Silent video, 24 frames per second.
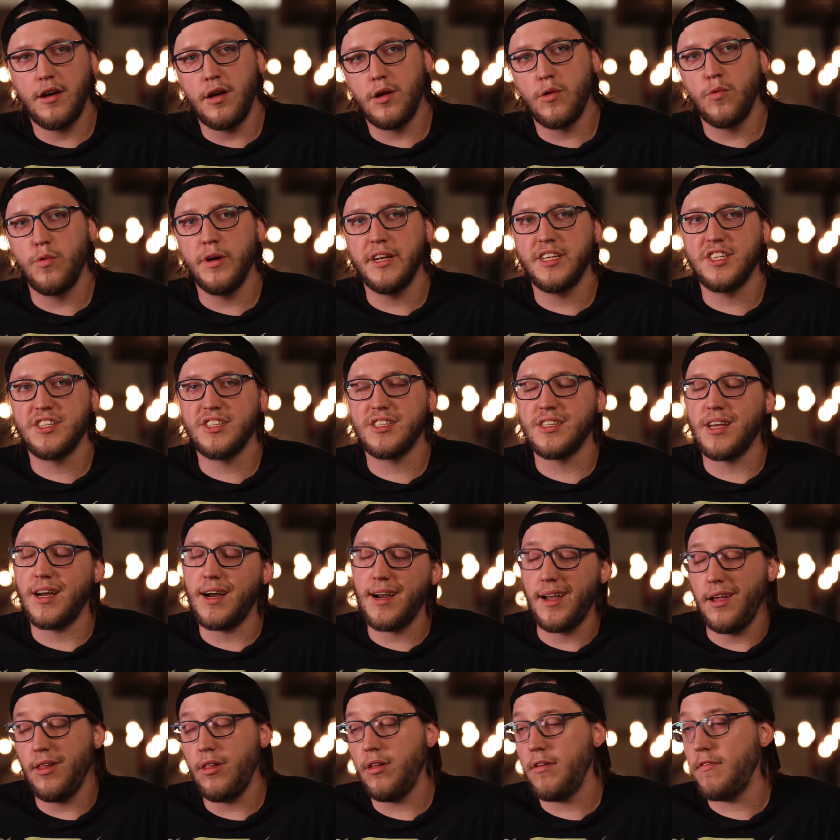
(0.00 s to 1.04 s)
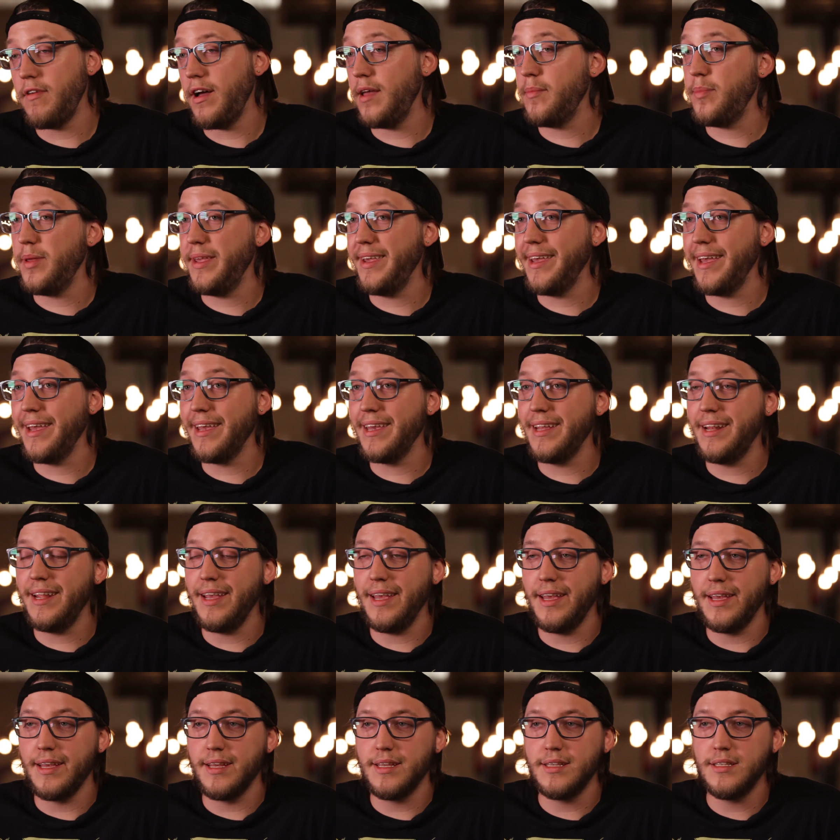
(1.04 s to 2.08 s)
on which style of IPA it
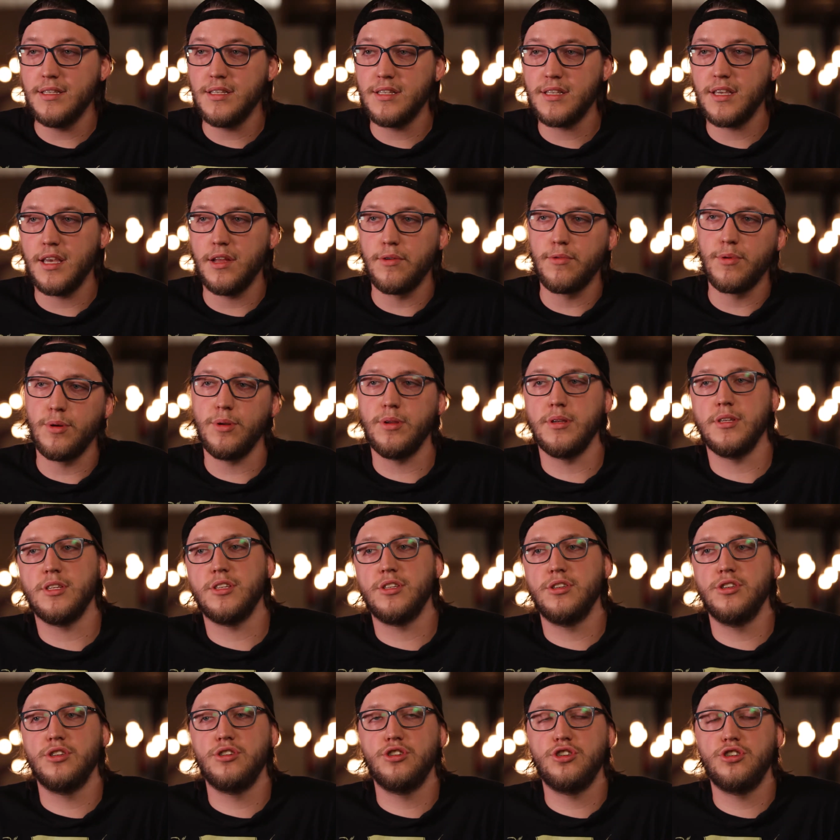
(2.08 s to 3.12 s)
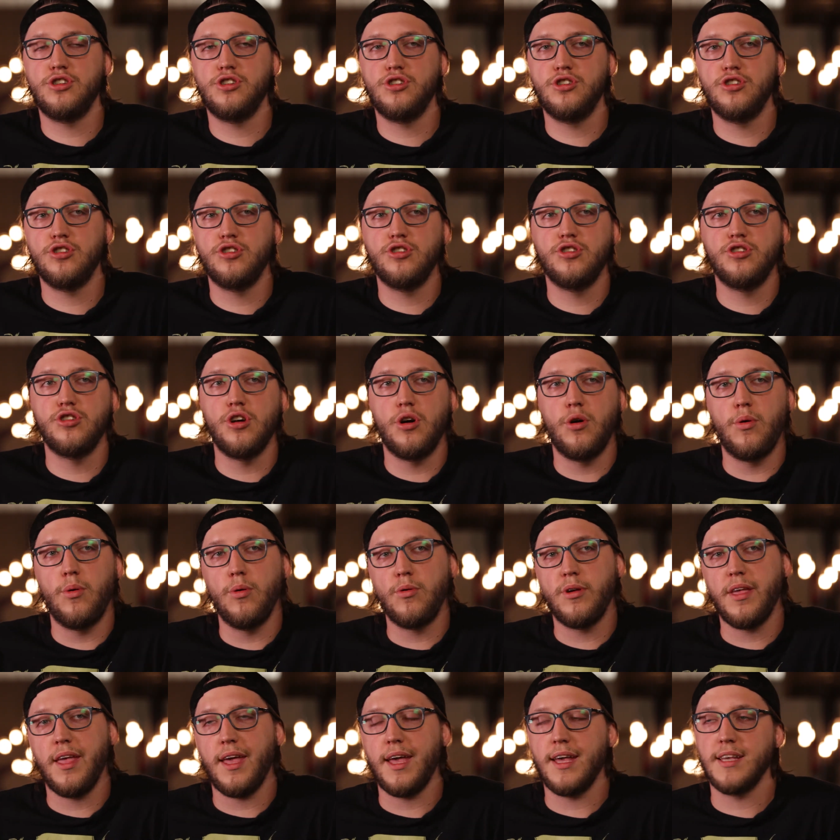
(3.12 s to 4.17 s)
is, can really
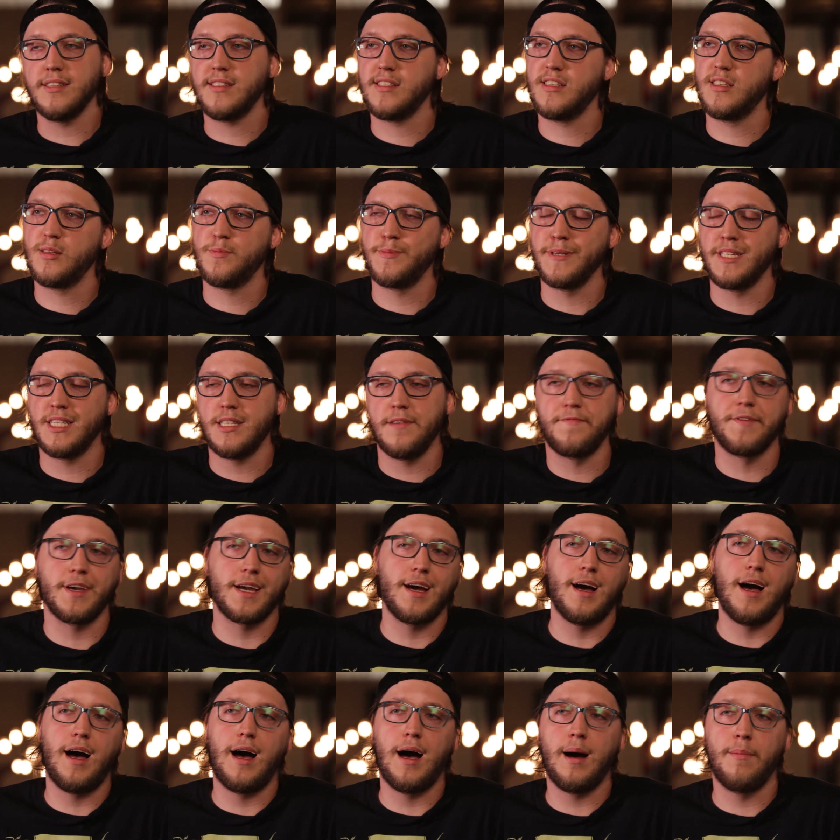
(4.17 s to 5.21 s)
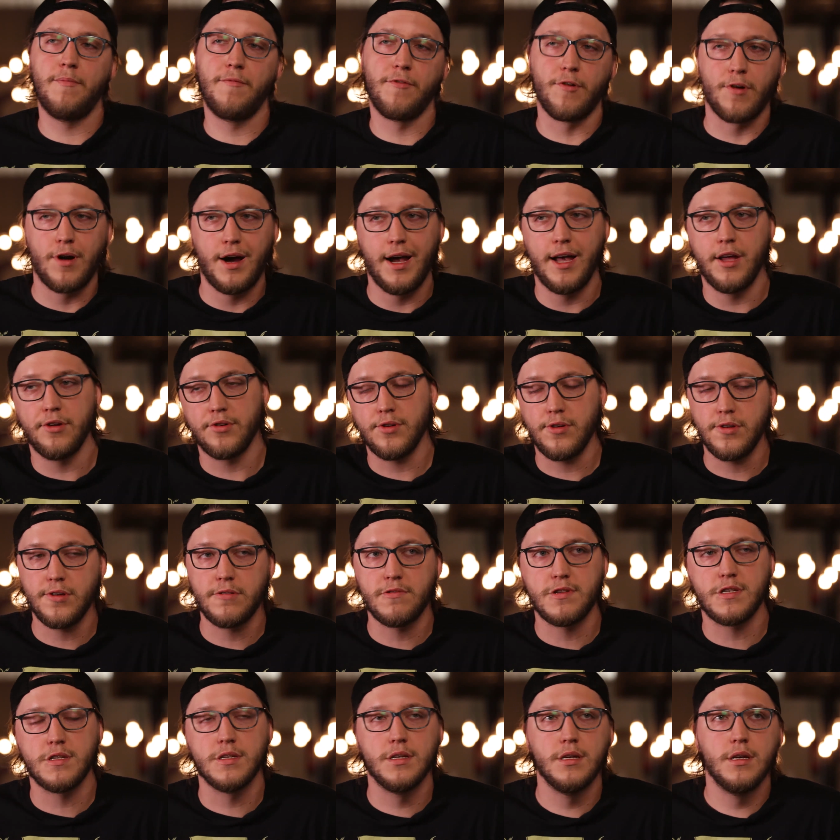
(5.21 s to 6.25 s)
showcase specific hop
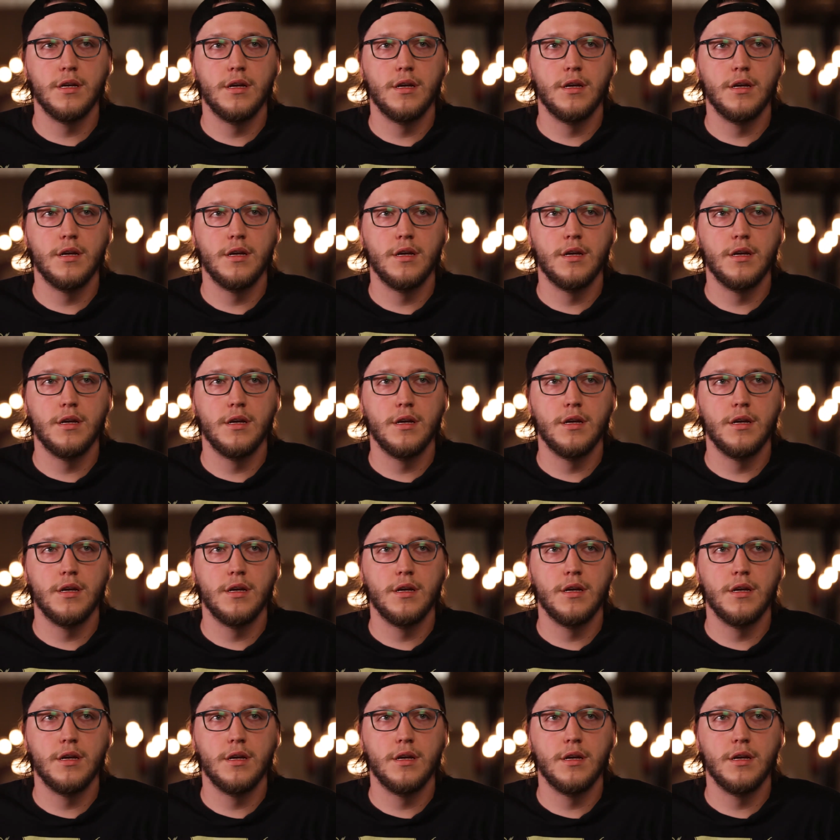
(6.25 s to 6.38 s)
varietals.